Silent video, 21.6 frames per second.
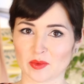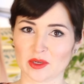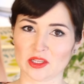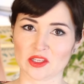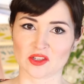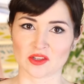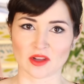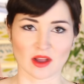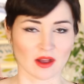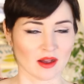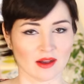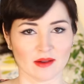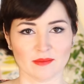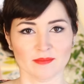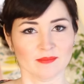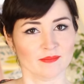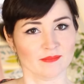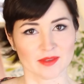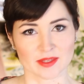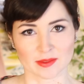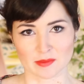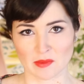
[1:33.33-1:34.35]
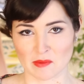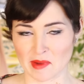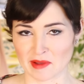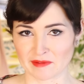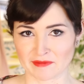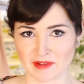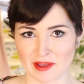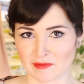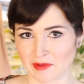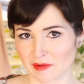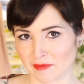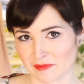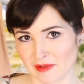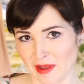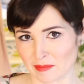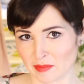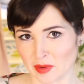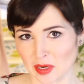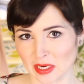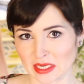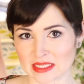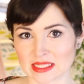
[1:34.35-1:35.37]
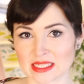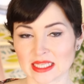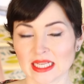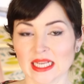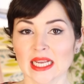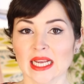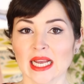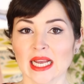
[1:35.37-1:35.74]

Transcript: which are some of my favorite fabrics.